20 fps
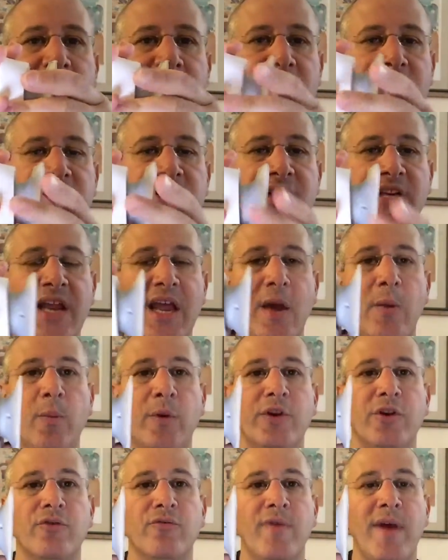kitchen, and
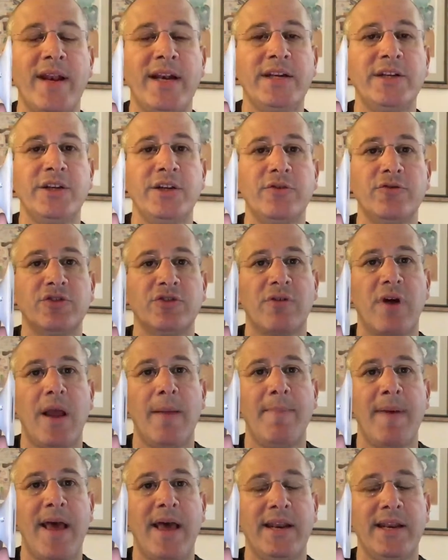when you're ready to use your
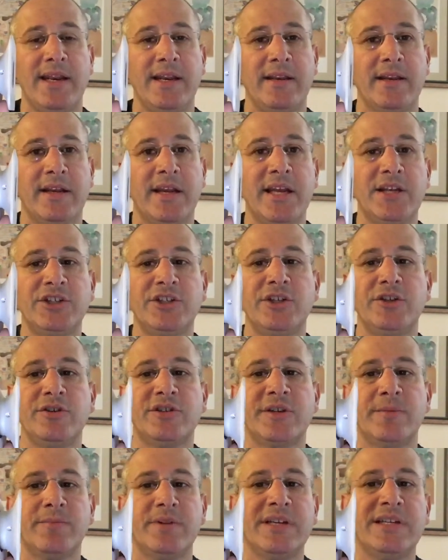iPad in the kitchen, you
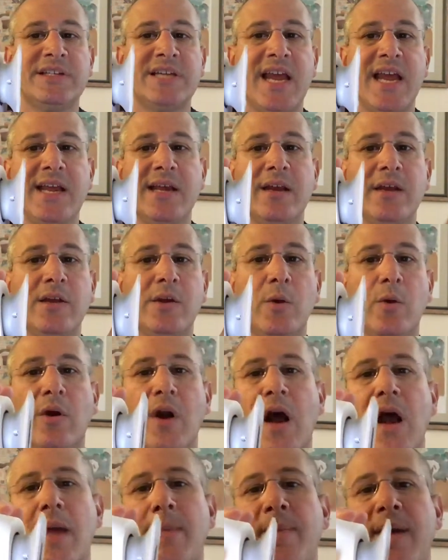simply take
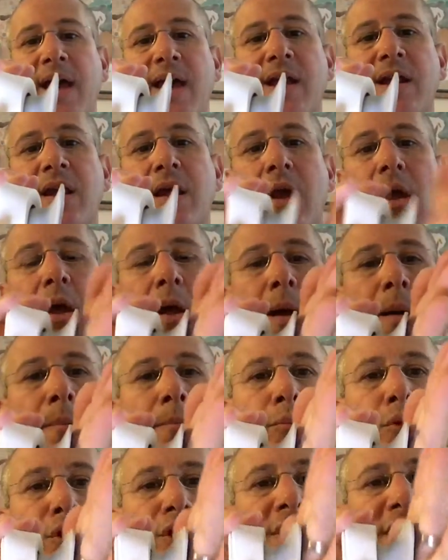your iPad,
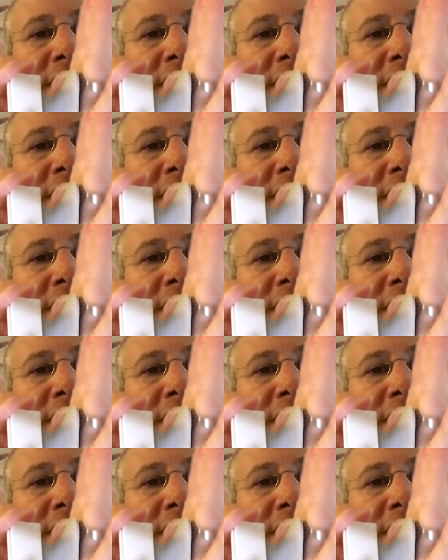put